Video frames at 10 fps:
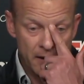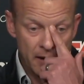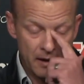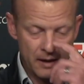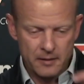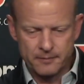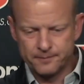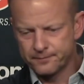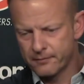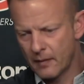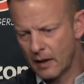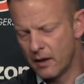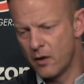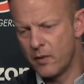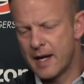You
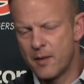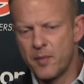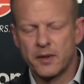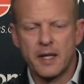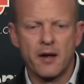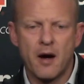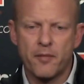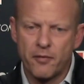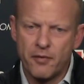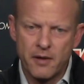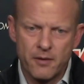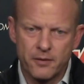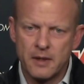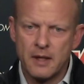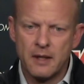know, we got to be able to get off the field
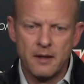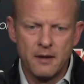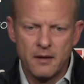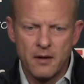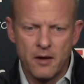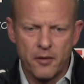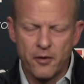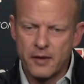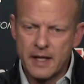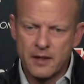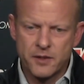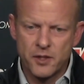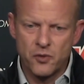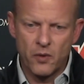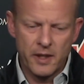on third down
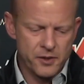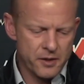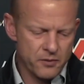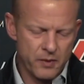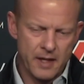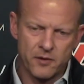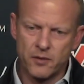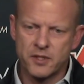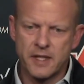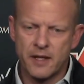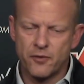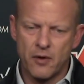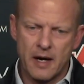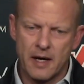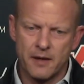situations. We have to extend
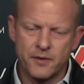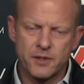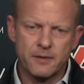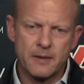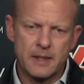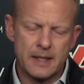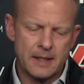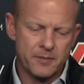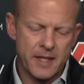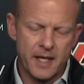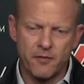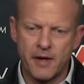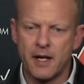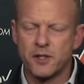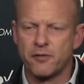drives, take
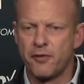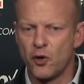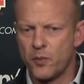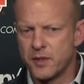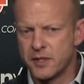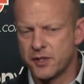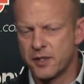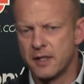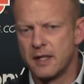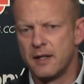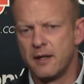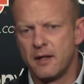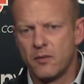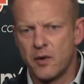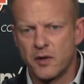advantage of field position
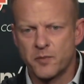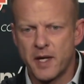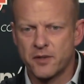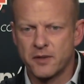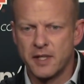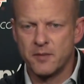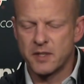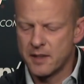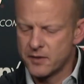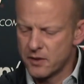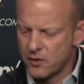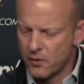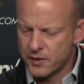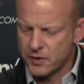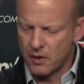when our special teams gives it to
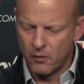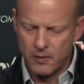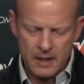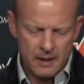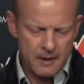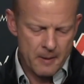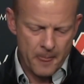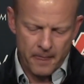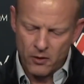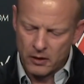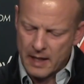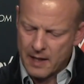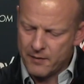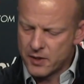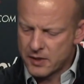us. So, you know, a lot
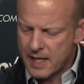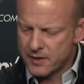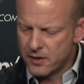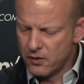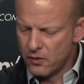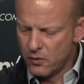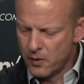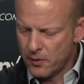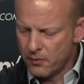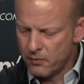of it just has to do with